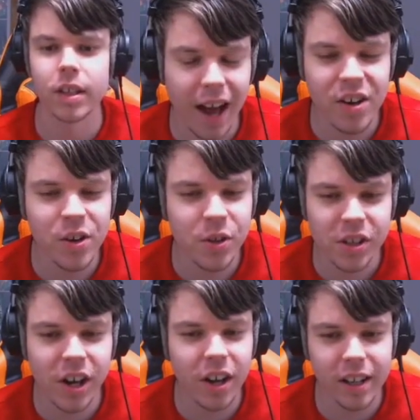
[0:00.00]
I don't know what to
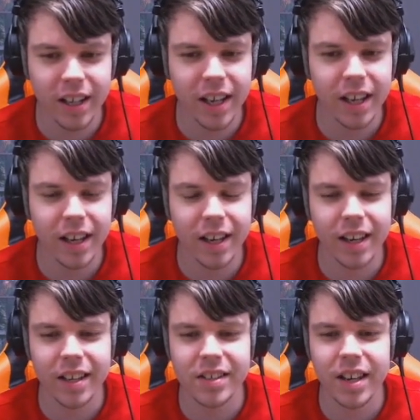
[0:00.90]
call it yet
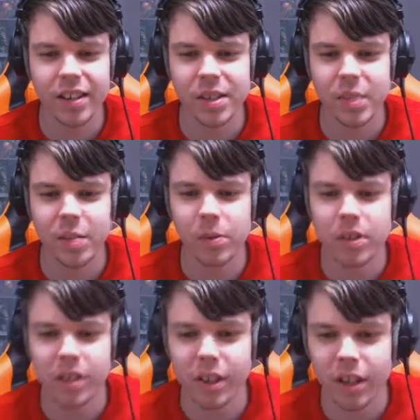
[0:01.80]
exactly. Maybe we'll
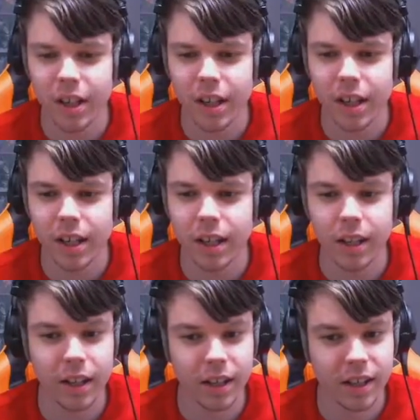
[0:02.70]
just call it
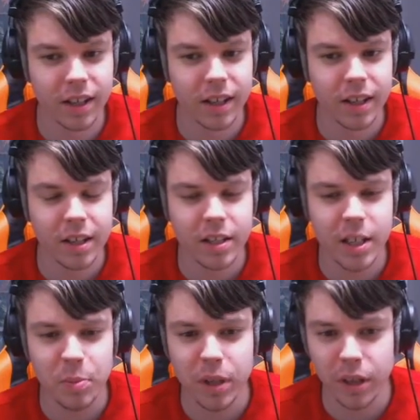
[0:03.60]
a
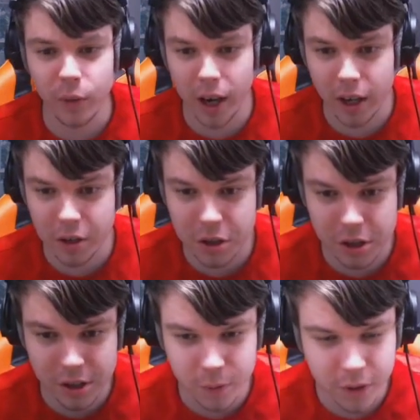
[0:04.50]
TP
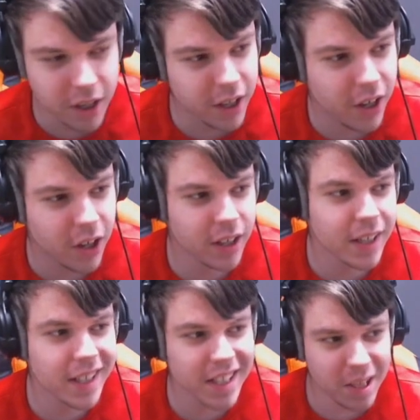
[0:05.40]
range. We're gonna call
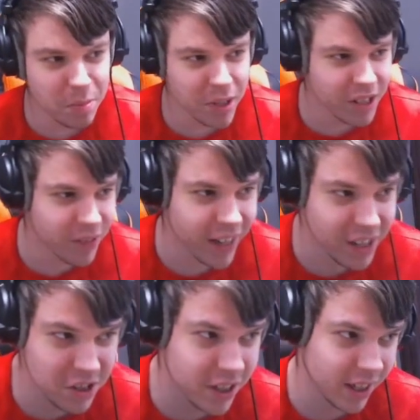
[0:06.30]
it TP
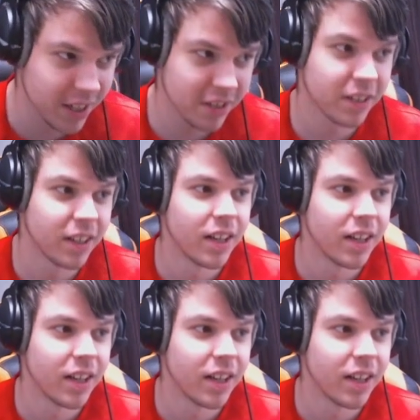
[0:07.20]
range, I guess.